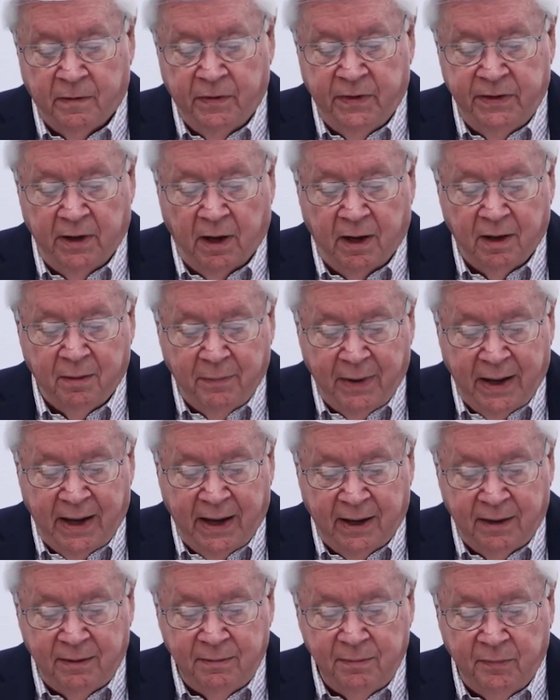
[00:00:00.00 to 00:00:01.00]
The young
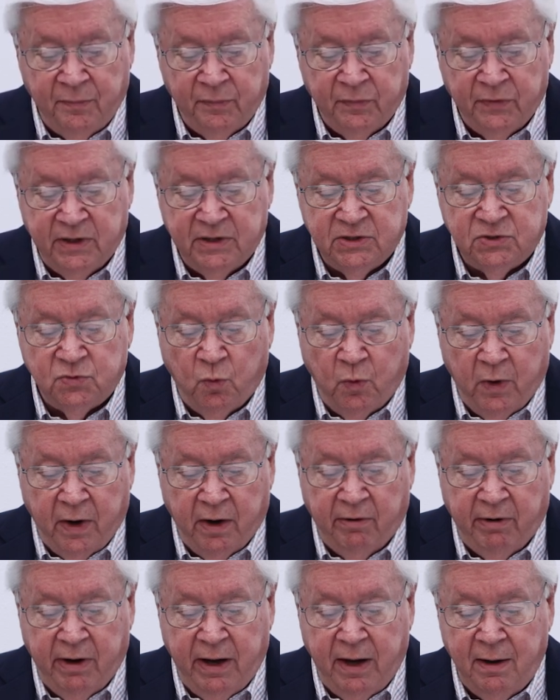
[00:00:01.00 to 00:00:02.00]
man is
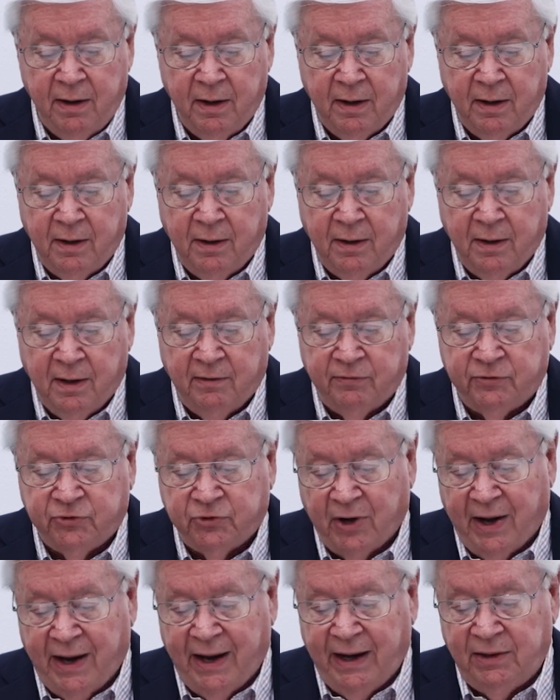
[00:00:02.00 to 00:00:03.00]
weary of
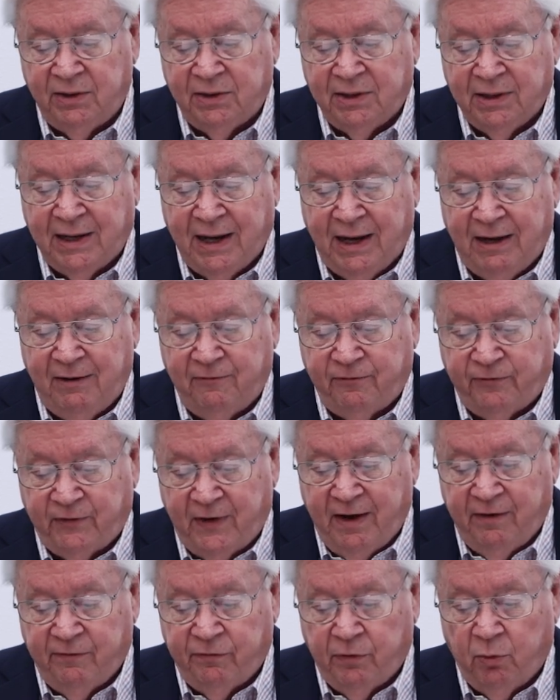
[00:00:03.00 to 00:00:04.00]
trying to gain
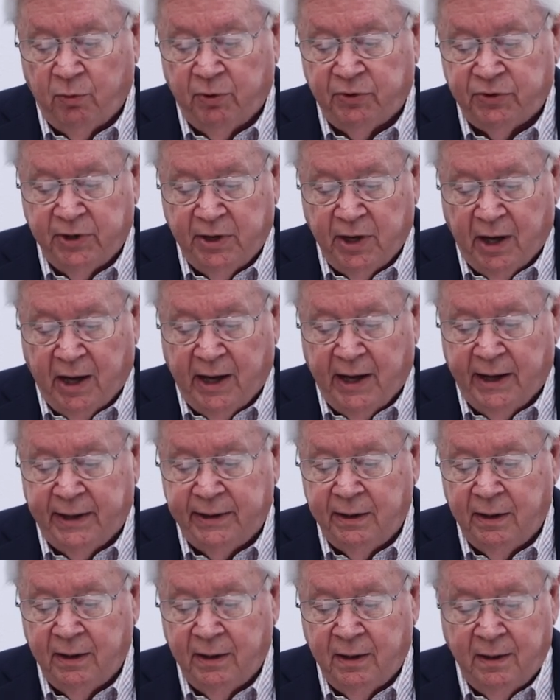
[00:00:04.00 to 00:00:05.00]
favor with
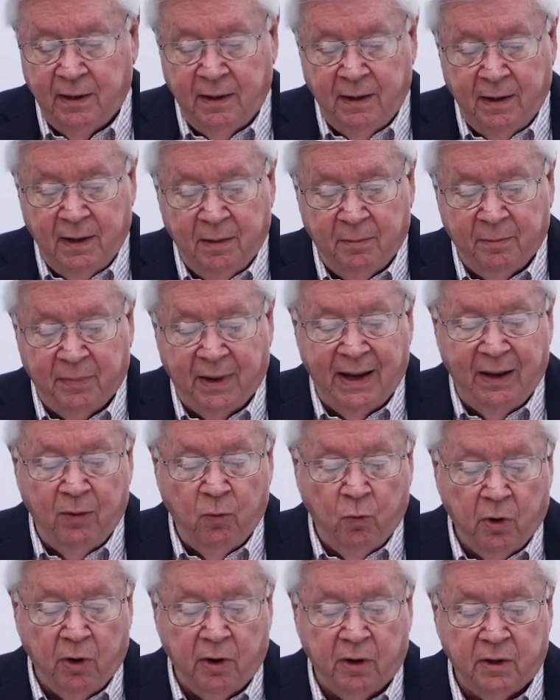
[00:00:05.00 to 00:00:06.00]
God by
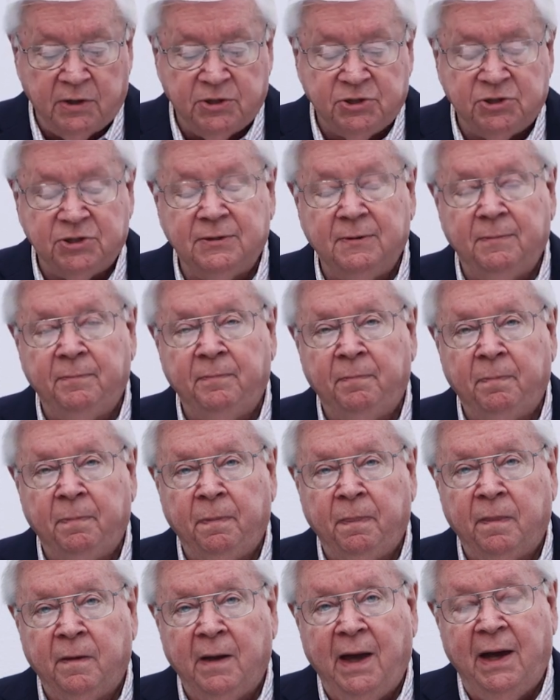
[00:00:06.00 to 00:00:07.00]
works.
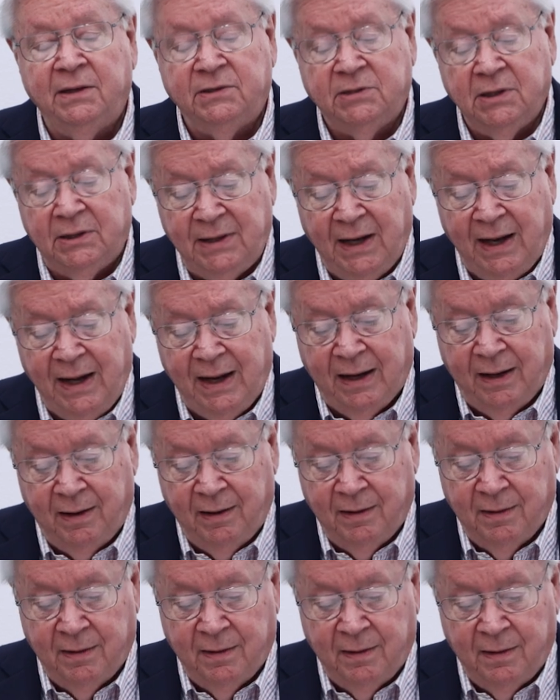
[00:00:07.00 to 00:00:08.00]
And
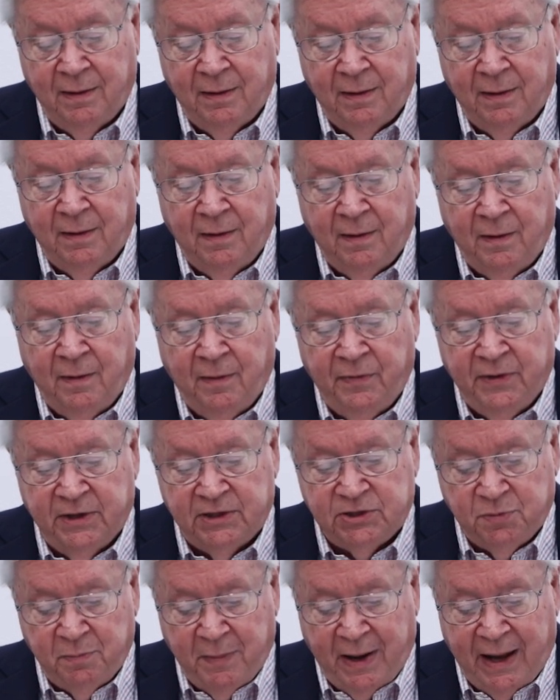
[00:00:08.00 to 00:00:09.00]
today,
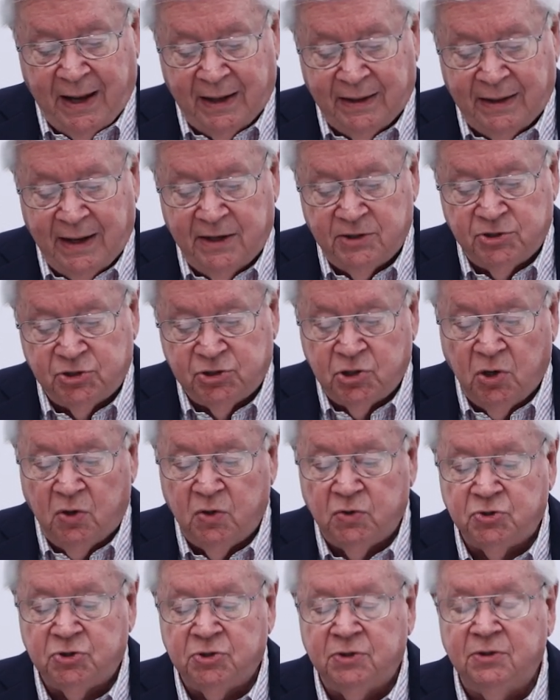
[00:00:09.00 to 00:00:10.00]
this man has
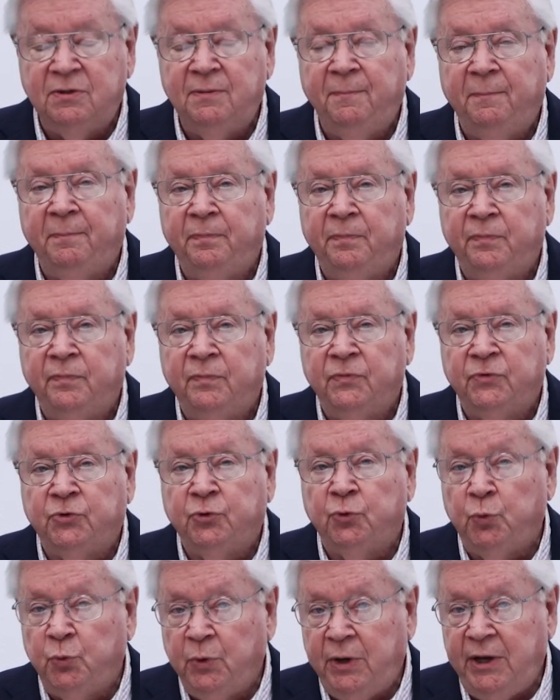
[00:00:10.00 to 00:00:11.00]
chosen
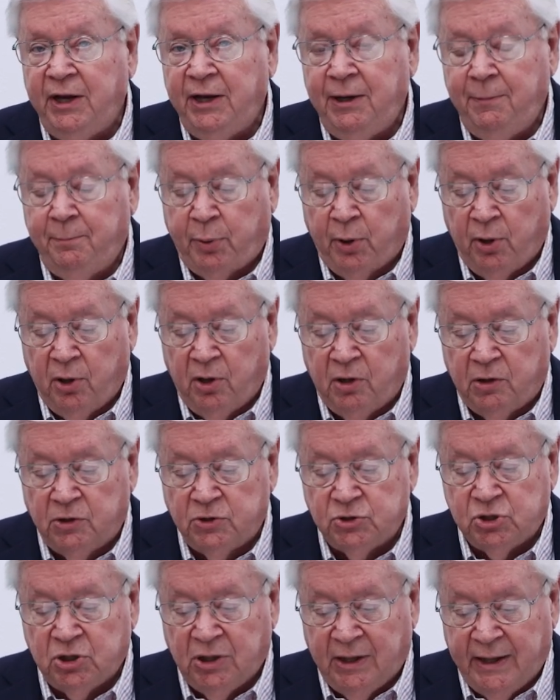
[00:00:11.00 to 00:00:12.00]
to read
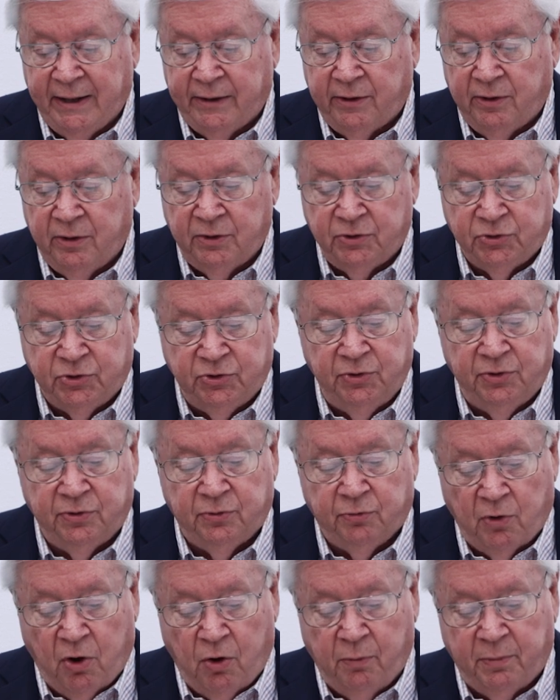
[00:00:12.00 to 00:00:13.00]
Paul's letter to
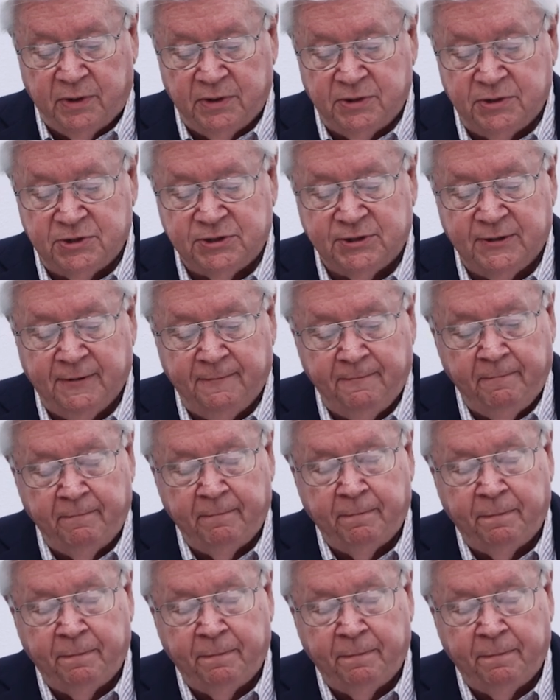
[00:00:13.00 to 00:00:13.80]
the Romans.